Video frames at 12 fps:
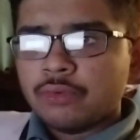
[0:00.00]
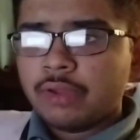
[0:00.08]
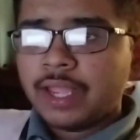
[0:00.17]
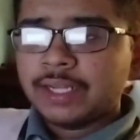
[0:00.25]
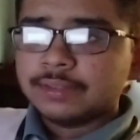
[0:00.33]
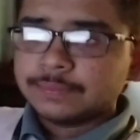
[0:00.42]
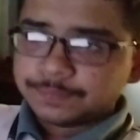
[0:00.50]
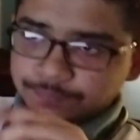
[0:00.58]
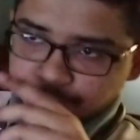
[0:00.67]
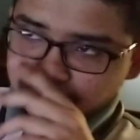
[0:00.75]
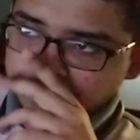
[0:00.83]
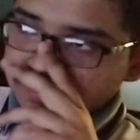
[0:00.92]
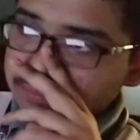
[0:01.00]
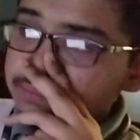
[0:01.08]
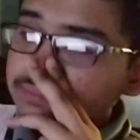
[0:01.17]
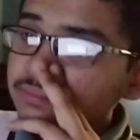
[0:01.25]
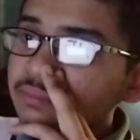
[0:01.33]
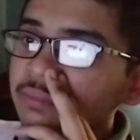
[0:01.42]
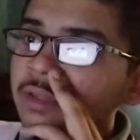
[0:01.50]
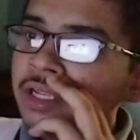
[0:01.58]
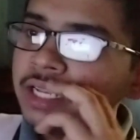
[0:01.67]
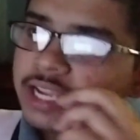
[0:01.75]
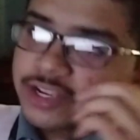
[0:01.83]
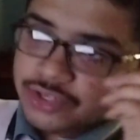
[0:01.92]
When
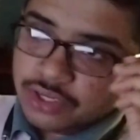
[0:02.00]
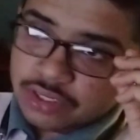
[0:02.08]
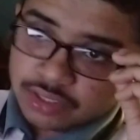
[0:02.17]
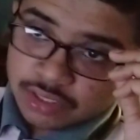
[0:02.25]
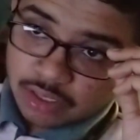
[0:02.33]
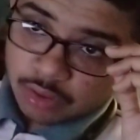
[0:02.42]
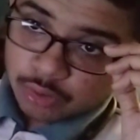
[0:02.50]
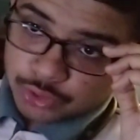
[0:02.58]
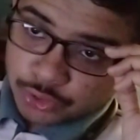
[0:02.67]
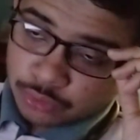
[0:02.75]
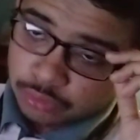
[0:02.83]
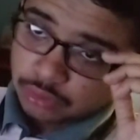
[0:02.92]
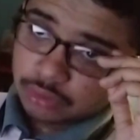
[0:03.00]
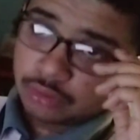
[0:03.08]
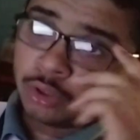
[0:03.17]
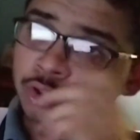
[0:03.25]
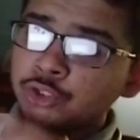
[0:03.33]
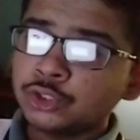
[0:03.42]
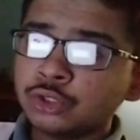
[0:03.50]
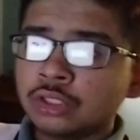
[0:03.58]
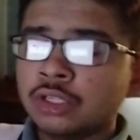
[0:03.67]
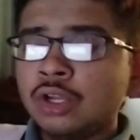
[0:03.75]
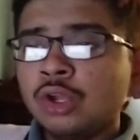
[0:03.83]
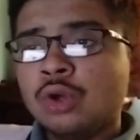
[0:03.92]
elections
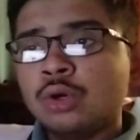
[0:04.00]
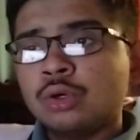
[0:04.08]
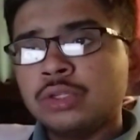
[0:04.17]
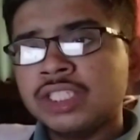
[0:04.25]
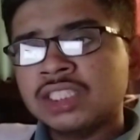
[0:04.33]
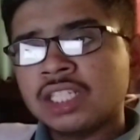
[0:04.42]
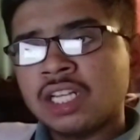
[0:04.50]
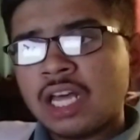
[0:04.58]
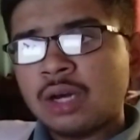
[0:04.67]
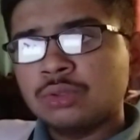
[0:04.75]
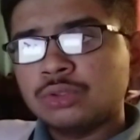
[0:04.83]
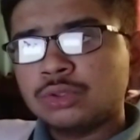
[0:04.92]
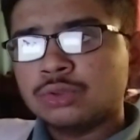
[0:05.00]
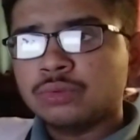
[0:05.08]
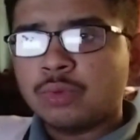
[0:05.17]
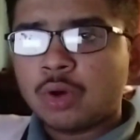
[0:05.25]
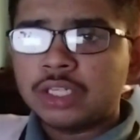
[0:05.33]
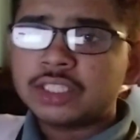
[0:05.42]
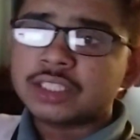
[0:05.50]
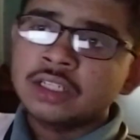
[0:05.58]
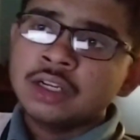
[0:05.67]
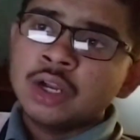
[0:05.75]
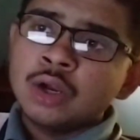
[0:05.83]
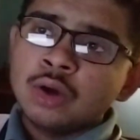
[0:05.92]
assure who is allowed to vote,
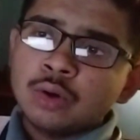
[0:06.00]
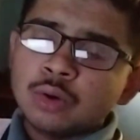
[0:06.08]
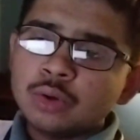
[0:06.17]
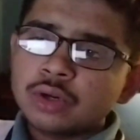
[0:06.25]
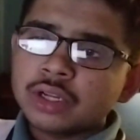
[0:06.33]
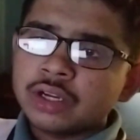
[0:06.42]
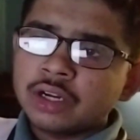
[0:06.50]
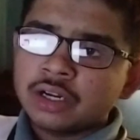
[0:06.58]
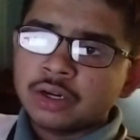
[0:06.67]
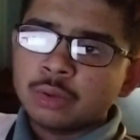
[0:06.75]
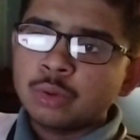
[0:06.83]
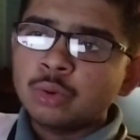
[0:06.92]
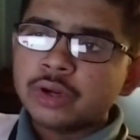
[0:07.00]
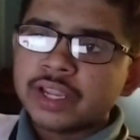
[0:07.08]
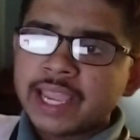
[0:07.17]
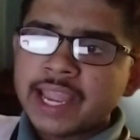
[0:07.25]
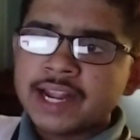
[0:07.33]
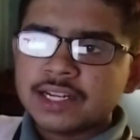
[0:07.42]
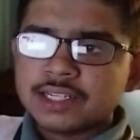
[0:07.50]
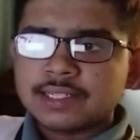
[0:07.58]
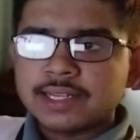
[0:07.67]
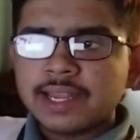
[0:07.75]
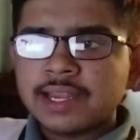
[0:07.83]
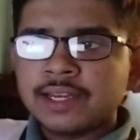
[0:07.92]
who can
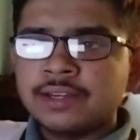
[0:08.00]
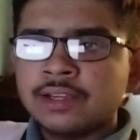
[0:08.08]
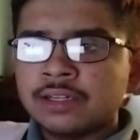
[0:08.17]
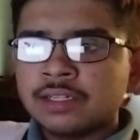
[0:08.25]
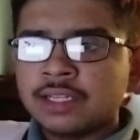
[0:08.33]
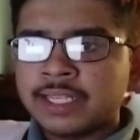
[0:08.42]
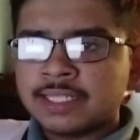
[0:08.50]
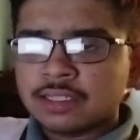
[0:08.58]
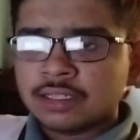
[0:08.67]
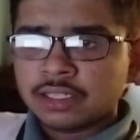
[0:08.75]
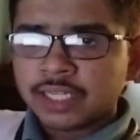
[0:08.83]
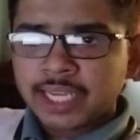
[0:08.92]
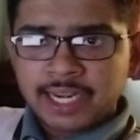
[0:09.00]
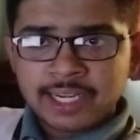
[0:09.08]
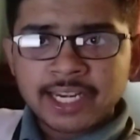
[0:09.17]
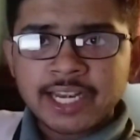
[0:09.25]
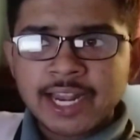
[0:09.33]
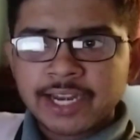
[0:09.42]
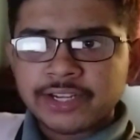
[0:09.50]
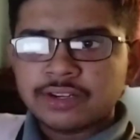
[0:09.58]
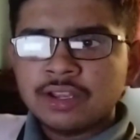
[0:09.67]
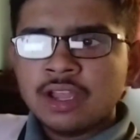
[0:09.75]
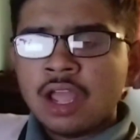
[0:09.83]
stand as a candidate,